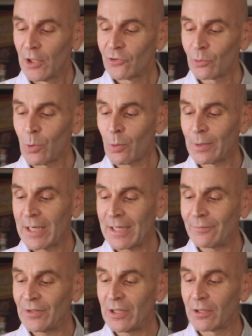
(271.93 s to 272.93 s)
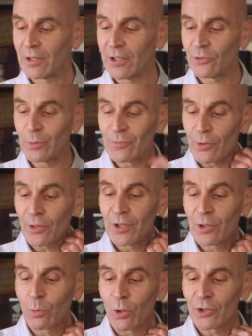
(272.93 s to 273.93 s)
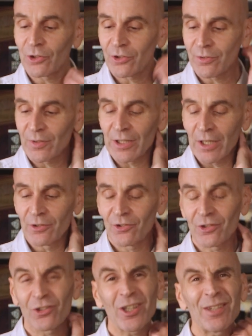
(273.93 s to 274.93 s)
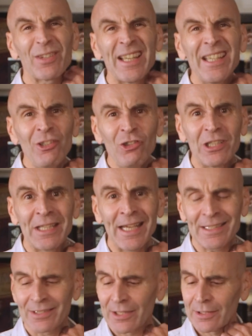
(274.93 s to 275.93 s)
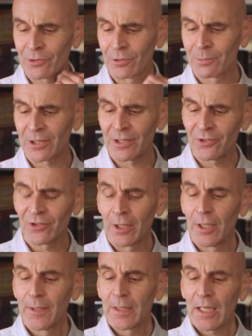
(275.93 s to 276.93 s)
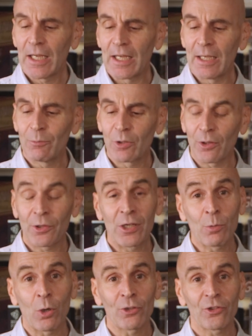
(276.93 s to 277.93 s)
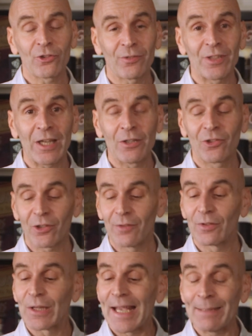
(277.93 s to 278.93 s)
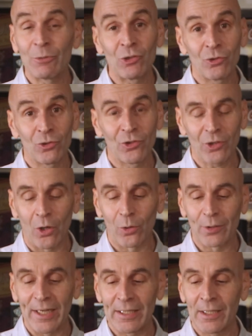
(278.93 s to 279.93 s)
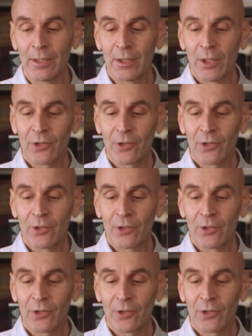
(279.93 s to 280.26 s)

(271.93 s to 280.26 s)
So what we have here is we've got 3/4 of an ounce, sorry, I've got an itchy neck tonight, I don't know what it is. We've got 3/4 of an ounce of lemon juice already,